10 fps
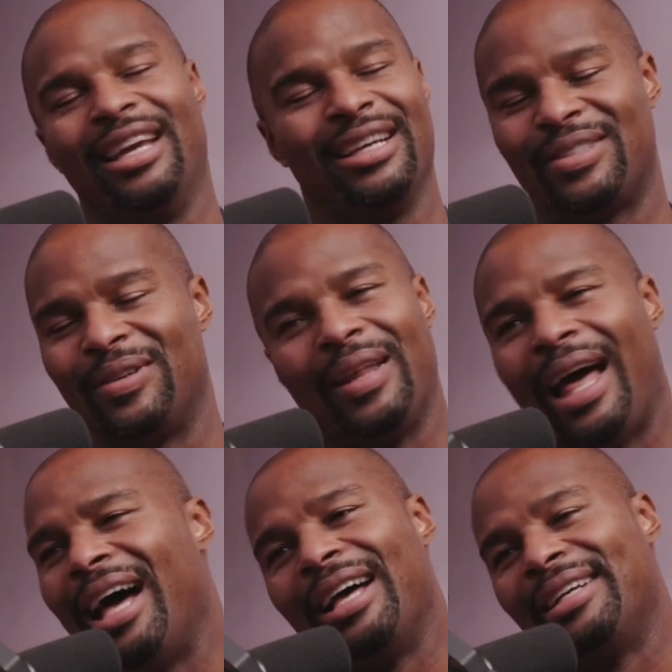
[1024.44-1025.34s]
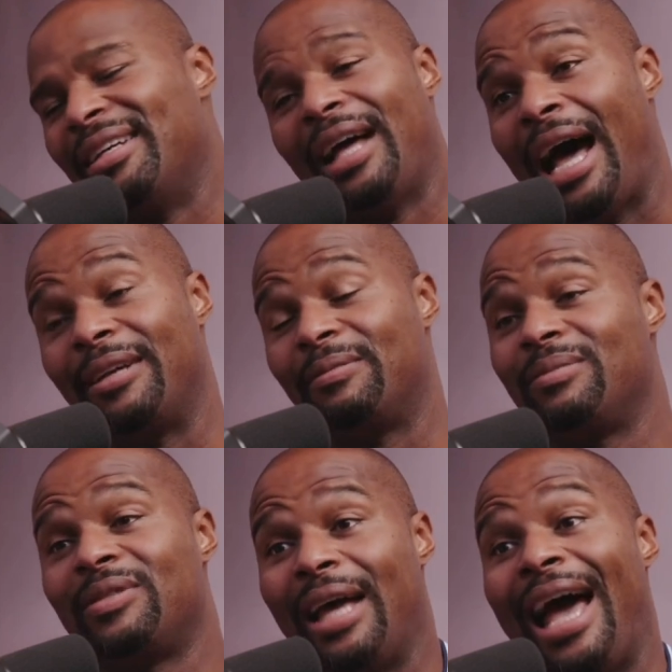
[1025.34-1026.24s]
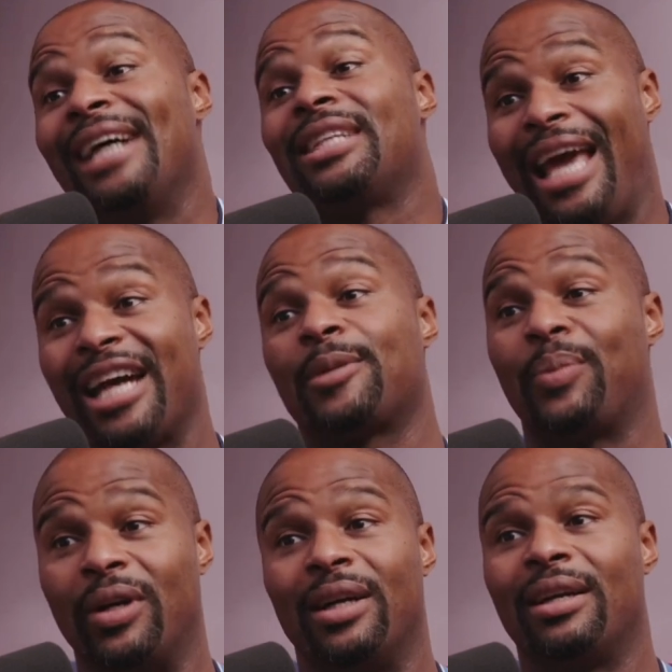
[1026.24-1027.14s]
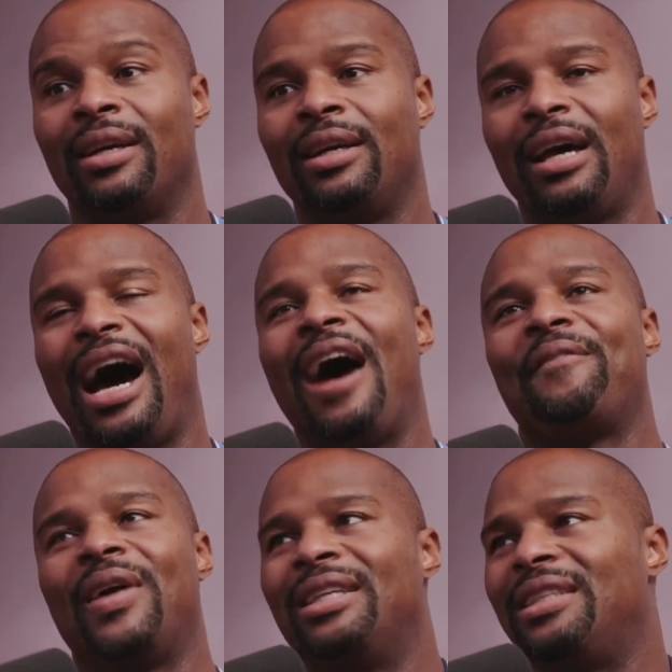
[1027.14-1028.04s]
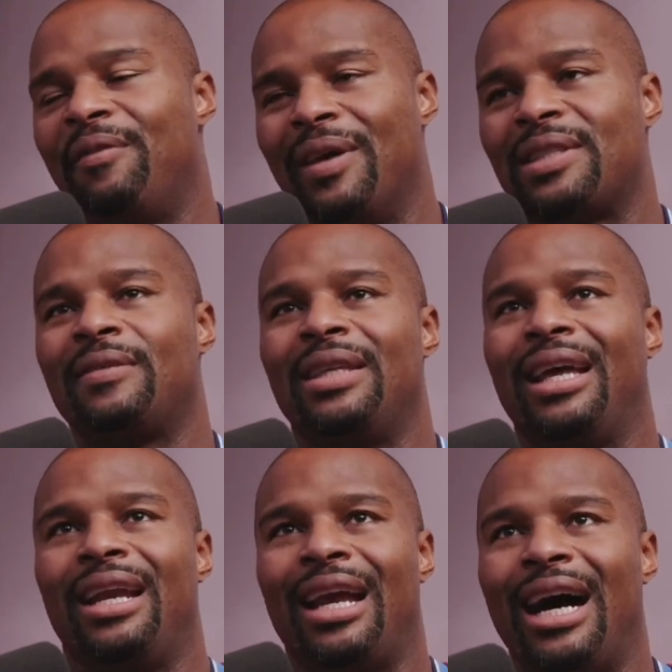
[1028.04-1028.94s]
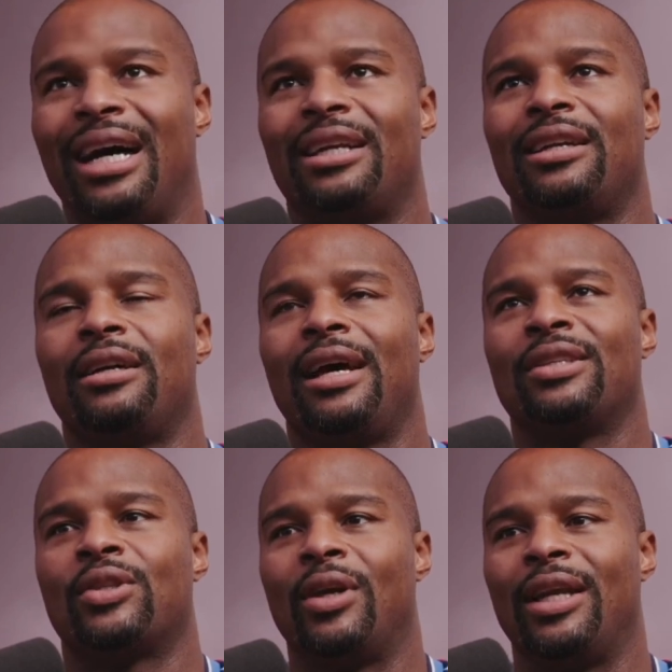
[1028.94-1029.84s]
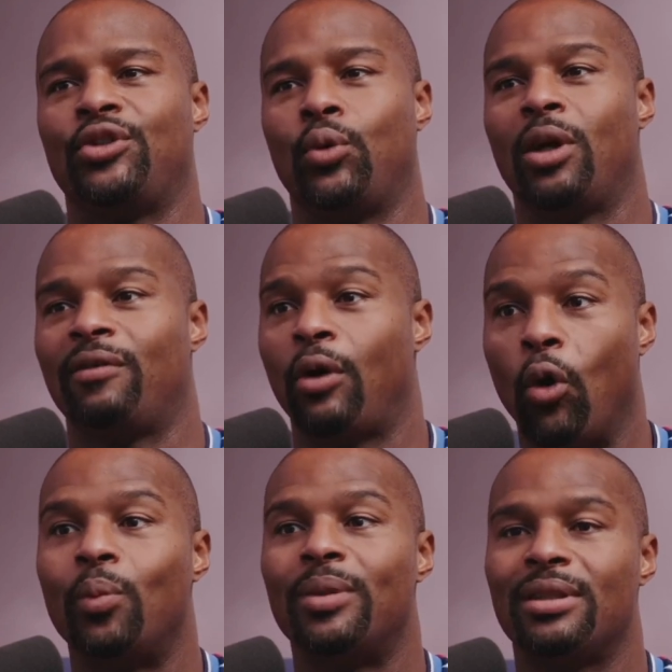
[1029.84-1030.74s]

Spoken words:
So I as an expert, I find defensively they're not as good as you would have hoped.